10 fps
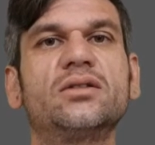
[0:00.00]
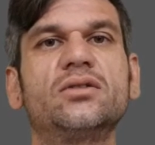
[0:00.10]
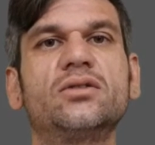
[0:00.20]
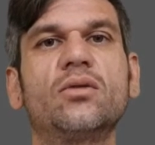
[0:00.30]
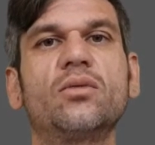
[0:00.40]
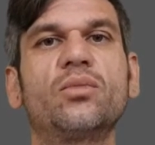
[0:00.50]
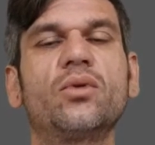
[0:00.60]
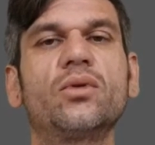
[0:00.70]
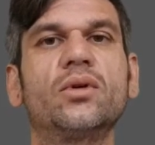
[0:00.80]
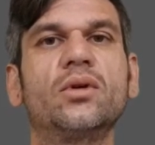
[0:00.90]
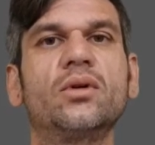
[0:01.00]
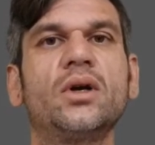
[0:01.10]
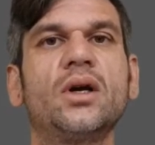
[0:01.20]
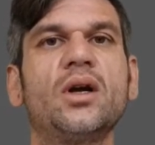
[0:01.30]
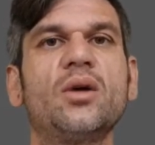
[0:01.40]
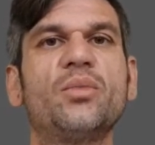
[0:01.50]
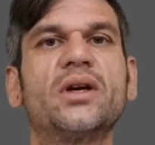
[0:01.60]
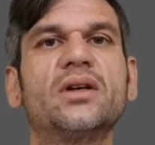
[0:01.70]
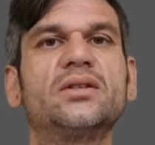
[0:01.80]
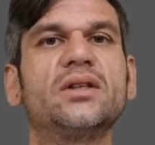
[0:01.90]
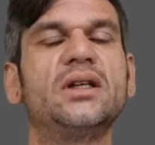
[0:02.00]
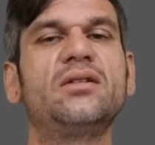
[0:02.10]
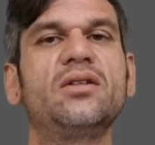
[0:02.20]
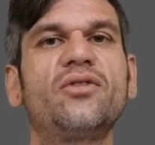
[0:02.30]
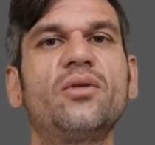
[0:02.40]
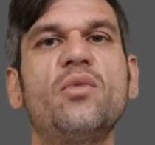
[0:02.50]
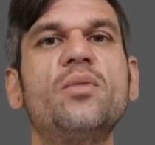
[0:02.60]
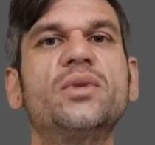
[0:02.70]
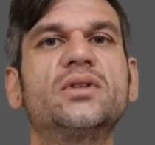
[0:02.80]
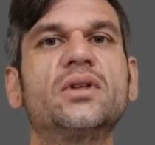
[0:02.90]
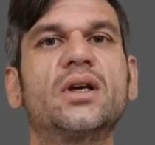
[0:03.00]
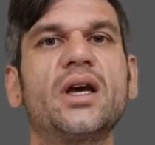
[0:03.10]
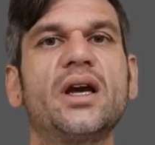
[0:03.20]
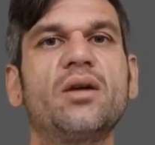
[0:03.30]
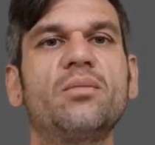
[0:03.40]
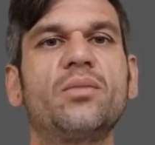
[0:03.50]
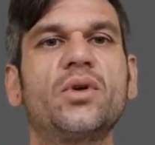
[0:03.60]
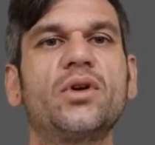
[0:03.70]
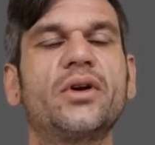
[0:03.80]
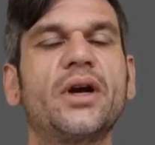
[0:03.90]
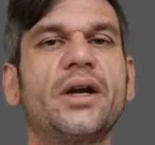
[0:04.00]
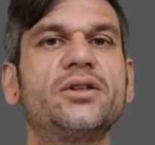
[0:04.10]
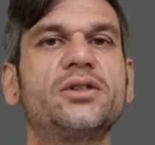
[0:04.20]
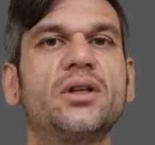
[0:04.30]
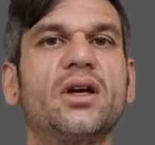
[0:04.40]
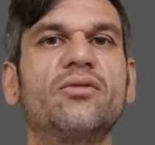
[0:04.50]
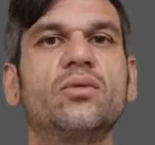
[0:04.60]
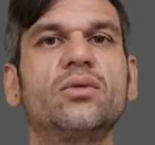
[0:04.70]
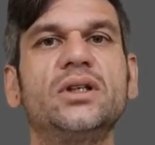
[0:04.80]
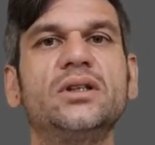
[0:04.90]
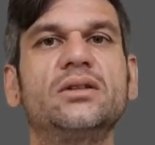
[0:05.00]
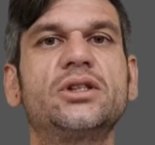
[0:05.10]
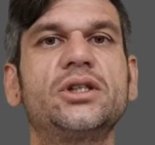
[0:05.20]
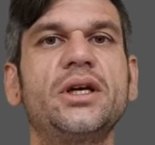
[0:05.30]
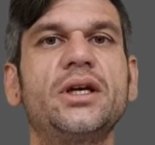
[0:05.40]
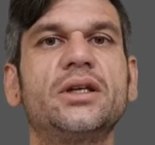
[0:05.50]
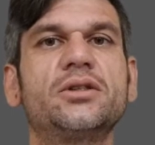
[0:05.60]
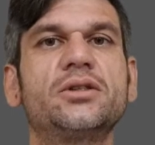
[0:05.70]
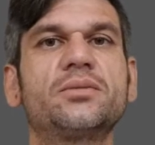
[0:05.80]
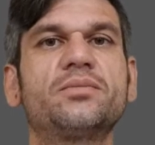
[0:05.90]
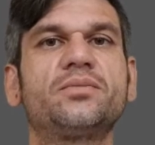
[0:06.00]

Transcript: is so important, because in different moments of the game, your energy level will need to change.